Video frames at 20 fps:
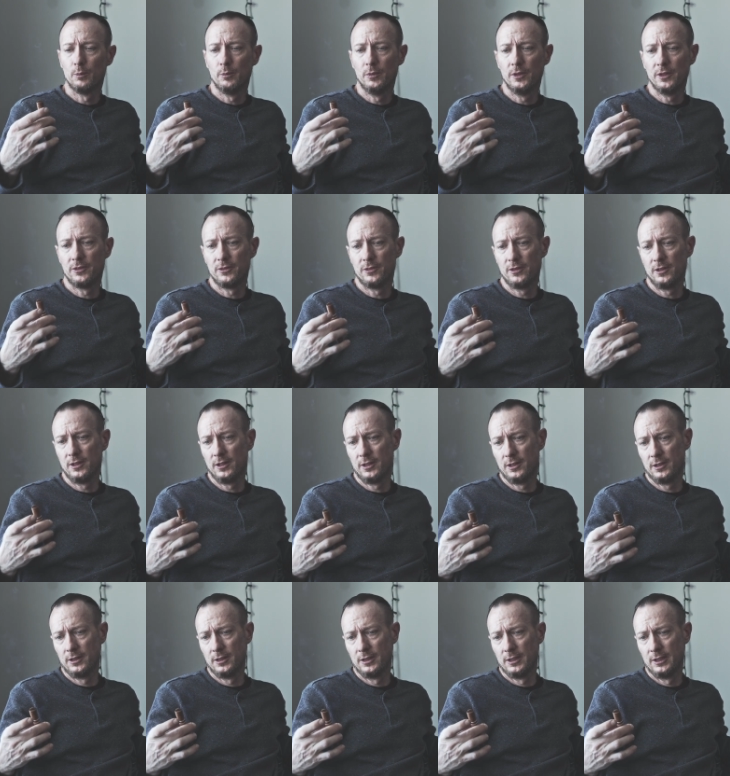But
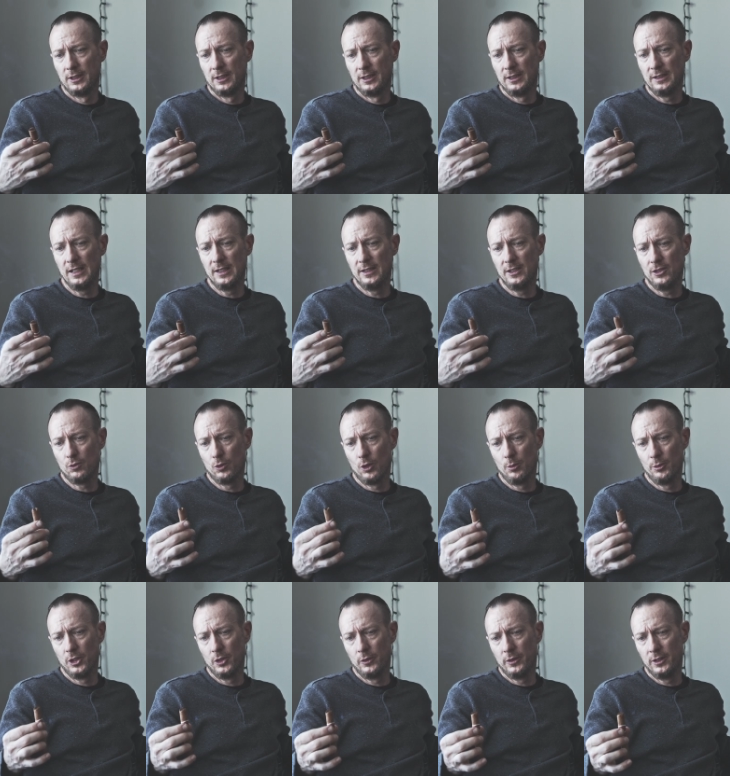these
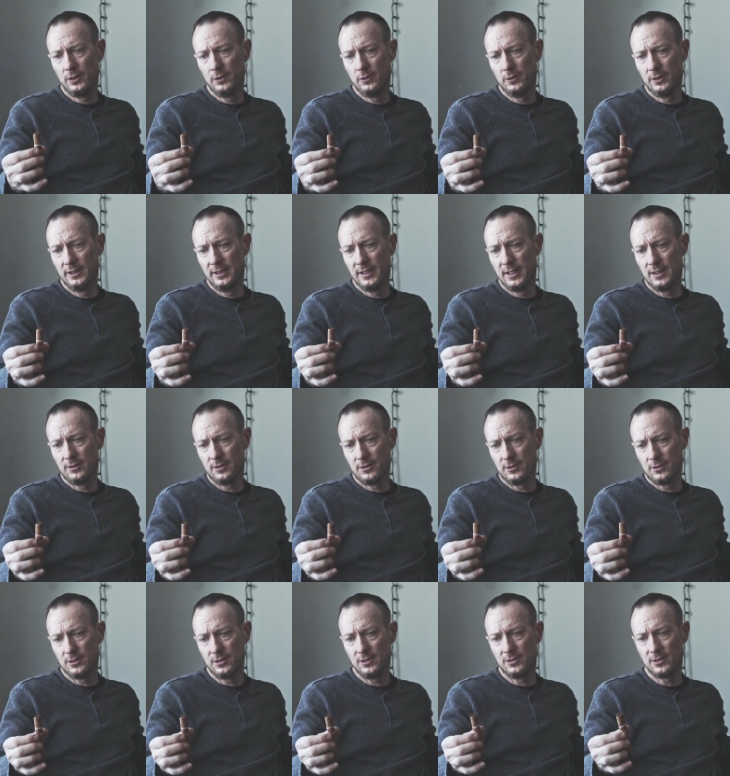Romeo y
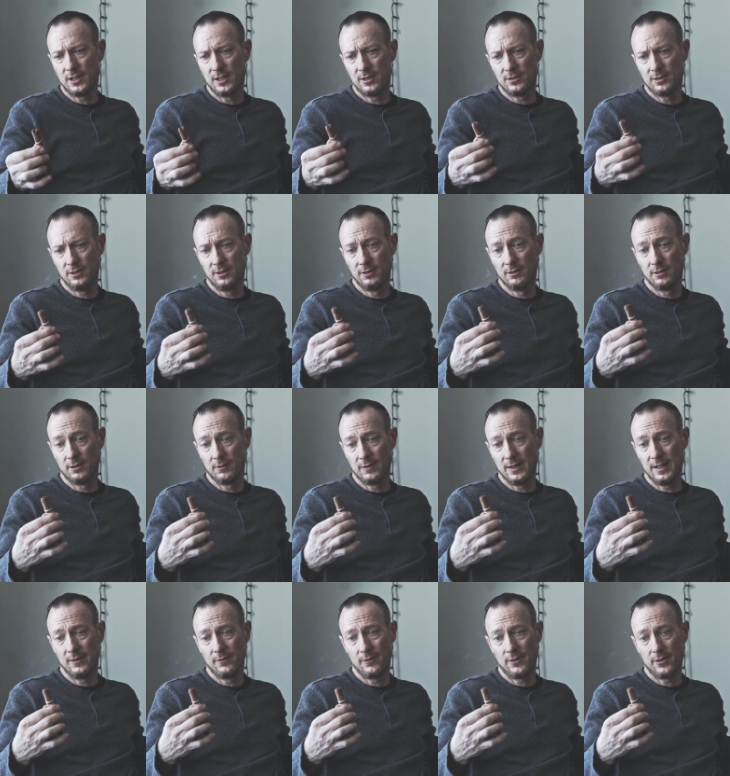Julietas, these guys here are
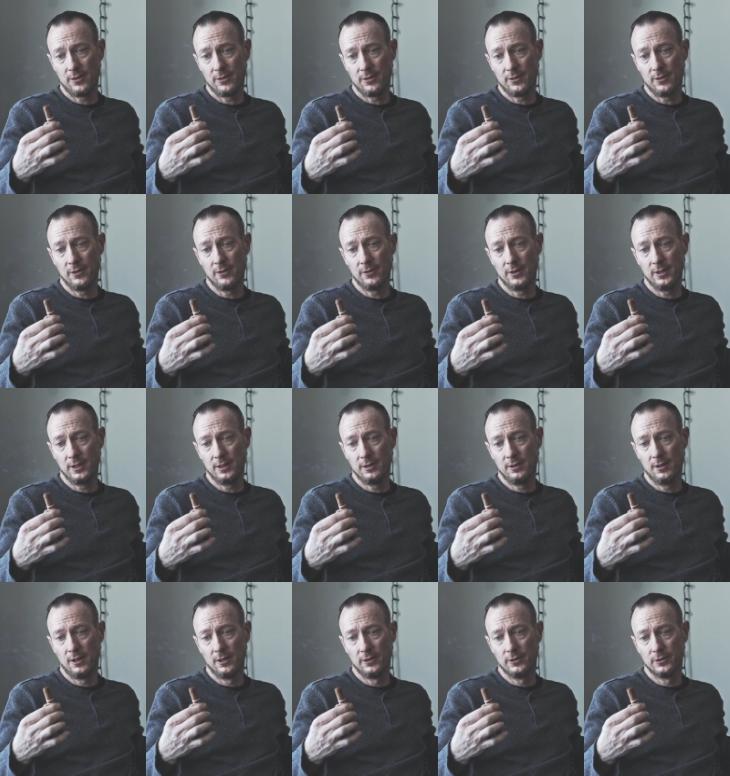around
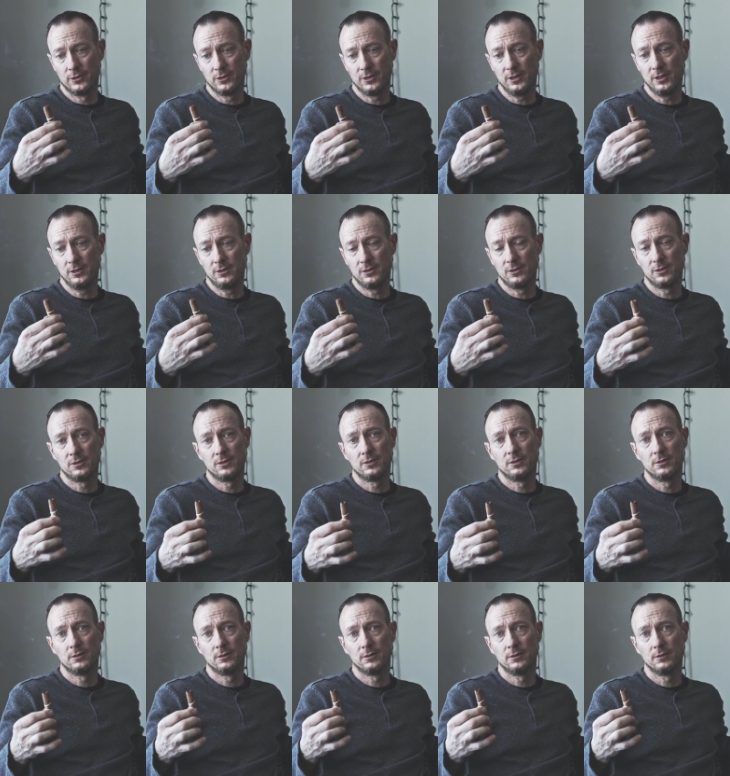$30 each,
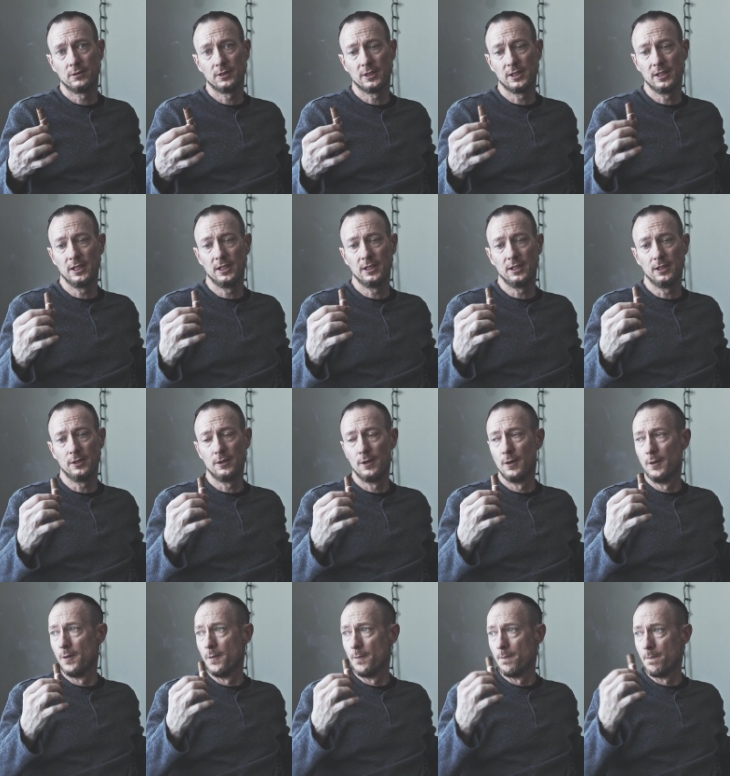Canadian.
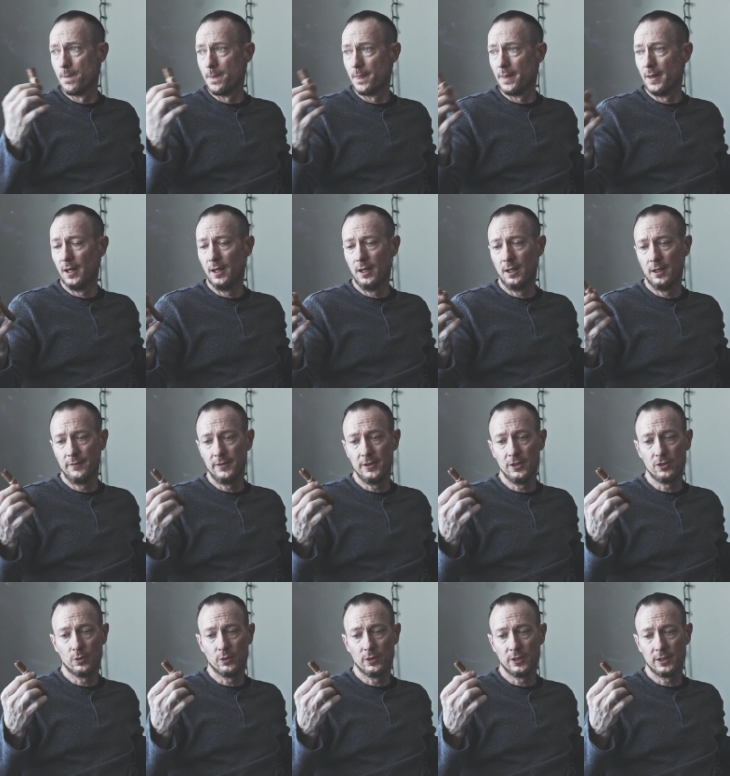
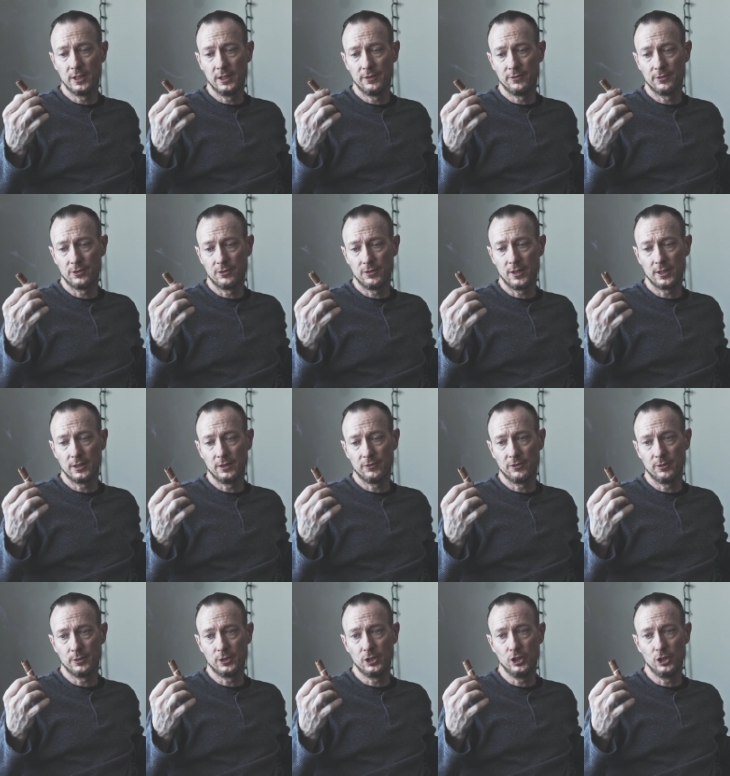These were a gift directly
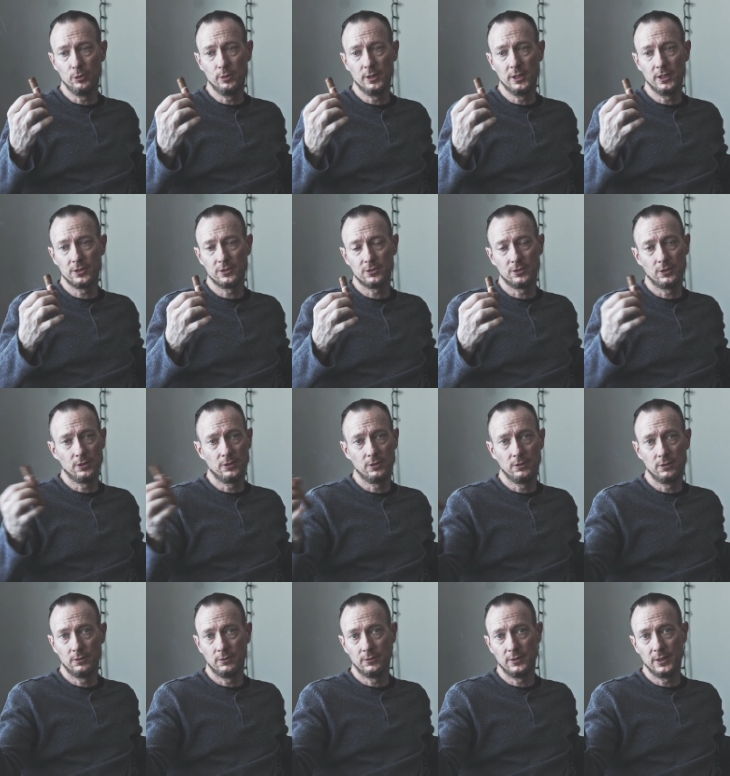from Cuba,
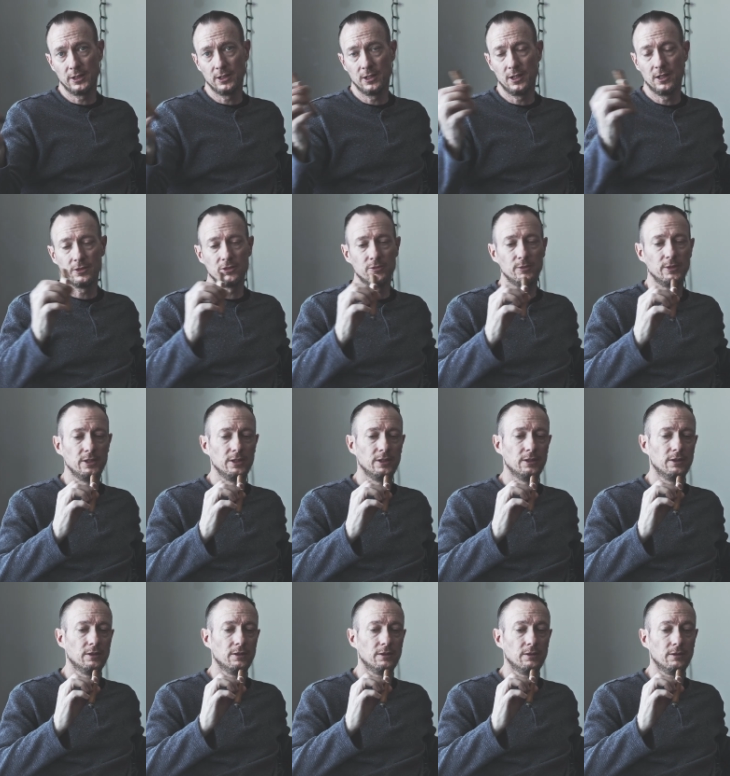so they cost
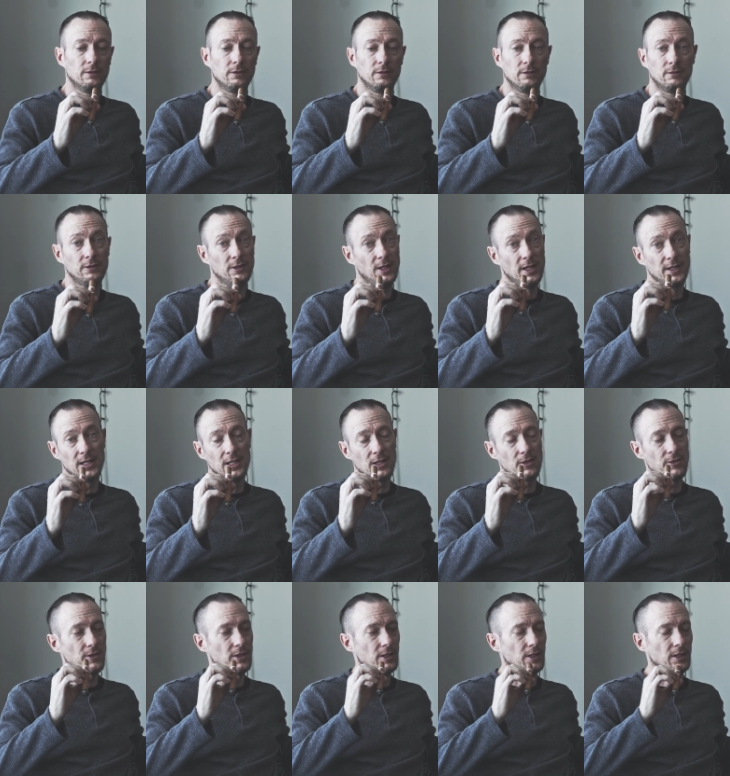me not
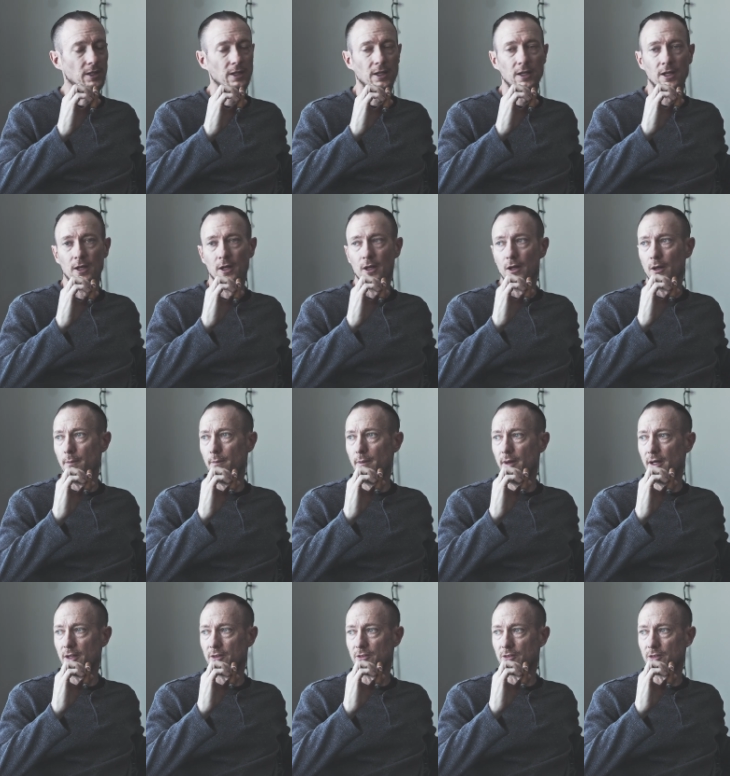anything.
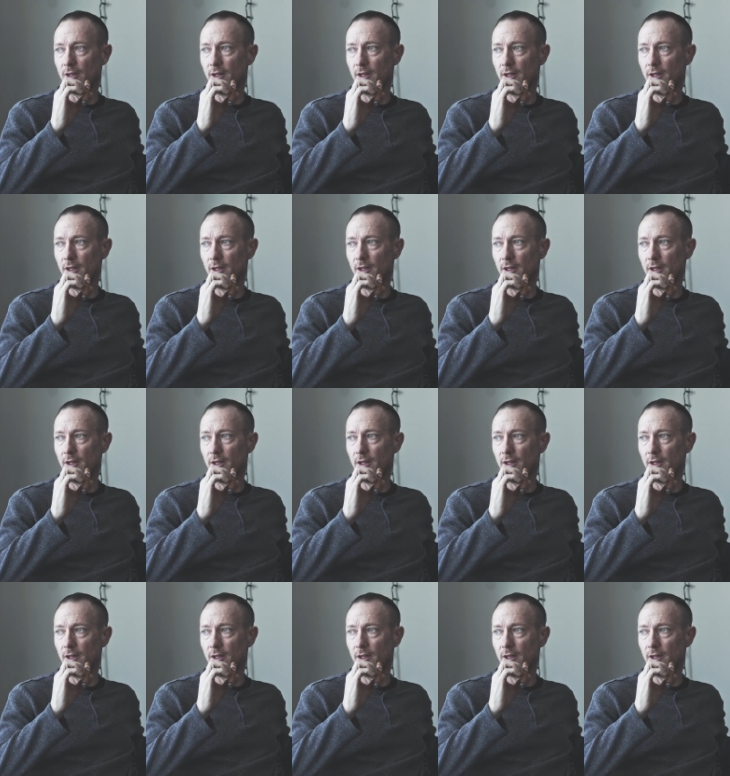But,